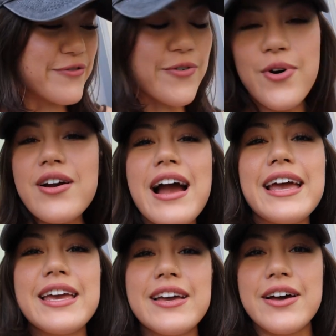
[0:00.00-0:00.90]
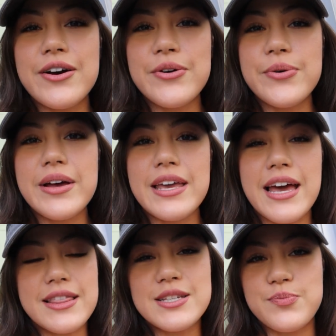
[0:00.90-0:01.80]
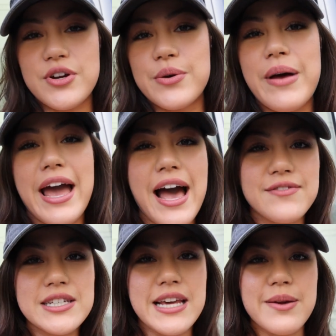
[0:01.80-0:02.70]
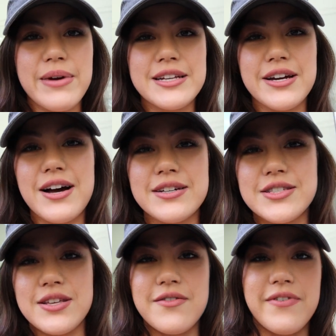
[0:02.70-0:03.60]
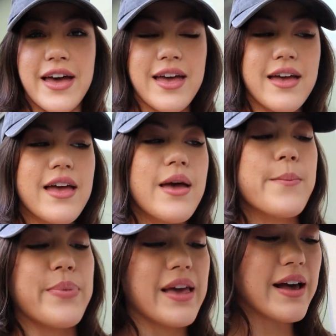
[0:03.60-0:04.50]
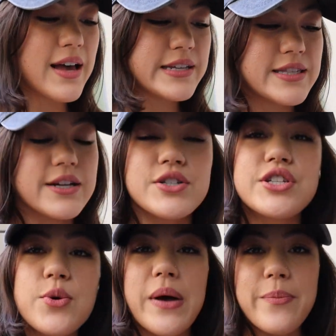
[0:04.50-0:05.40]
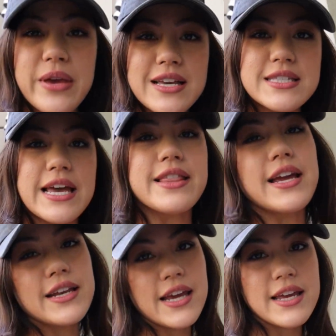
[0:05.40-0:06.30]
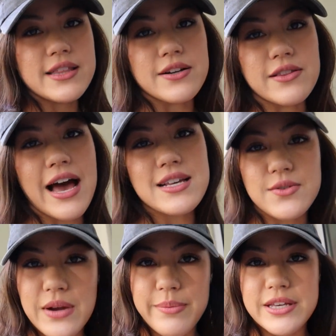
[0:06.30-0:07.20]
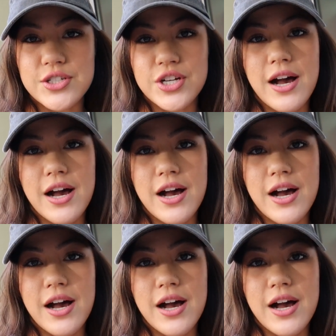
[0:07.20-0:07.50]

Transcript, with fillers: before I can go get this broom, I have to take my dogs to the vet because they're still puppies and they need their last rabies